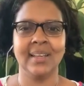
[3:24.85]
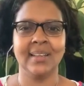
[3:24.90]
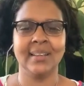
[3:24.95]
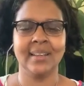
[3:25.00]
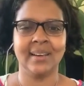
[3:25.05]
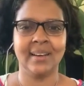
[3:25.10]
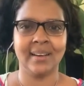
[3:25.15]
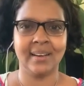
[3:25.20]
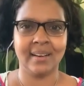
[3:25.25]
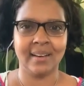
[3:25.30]

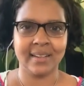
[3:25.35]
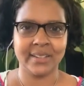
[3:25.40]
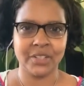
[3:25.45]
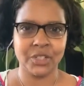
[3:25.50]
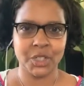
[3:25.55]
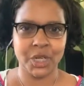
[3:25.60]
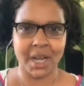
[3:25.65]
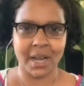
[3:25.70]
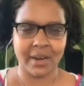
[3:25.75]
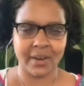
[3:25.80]
the heart
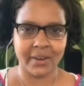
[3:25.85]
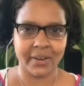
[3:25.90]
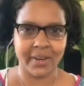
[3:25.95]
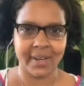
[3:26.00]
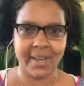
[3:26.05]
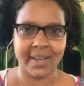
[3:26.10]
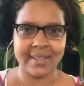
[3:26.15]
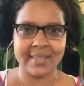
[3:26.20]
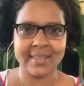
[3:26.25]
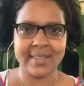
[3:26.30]

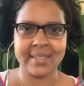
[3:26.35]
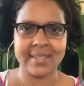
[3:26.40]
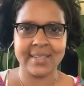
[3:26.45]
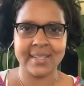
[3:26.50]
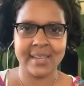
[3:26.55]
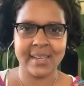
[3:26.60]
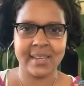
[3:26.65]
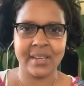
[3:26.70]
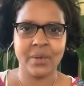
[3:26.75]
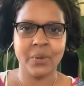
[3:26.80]
chakra, and
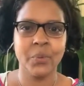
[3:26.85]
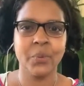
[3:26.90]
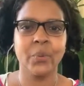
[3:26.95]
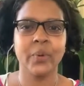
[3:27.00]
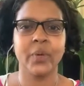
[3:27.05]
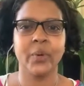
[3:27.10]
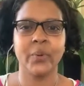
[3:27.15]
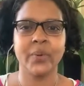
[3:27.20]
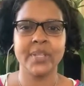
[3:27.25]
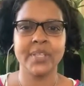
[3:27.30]
today
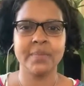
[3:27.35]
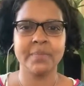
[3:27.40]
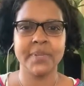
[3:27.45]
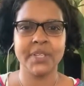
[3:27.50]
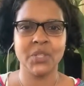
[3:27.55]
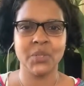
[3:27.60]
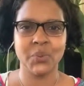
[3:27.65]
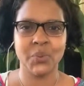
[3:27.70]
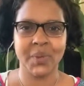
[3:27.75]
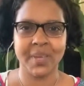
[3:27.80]
we're going to
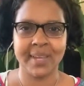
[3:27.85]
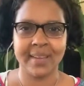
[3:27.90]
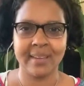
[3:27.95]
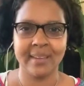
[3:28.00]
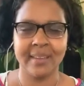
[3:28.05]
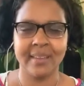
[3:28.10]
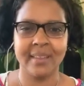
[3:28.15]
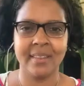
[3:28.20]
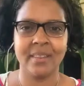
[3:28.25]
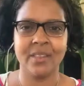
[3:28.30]
be doing
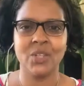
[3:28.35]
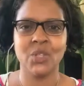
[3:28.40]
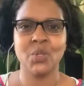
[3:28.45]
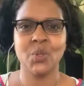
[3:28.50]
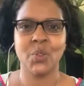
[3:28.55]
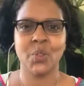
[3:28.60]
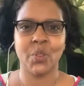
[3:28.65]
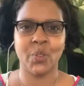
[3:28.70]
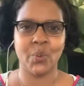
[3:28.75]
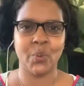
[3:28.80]
the
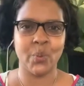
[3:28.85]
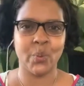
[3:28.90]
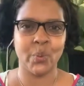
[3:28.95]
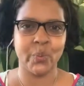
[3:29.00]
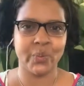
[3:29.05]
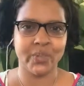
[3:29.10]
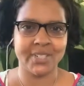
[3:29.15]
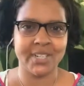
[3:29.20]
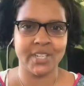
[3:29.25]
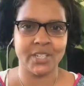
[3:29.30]

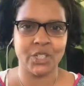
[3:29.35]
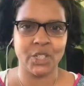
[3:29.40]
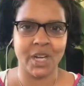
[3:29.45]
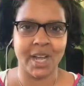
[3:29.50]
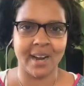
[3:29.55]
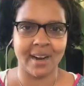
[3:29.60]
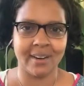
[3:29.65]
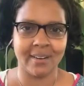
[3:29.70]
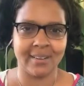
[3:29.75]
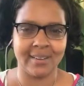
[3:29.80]
throat
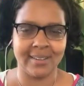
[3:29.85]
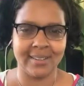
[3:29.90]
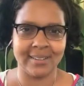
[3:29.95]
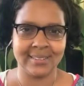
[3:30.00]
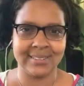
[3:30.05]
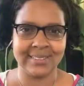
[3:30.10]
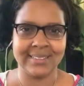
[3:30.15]
chakra.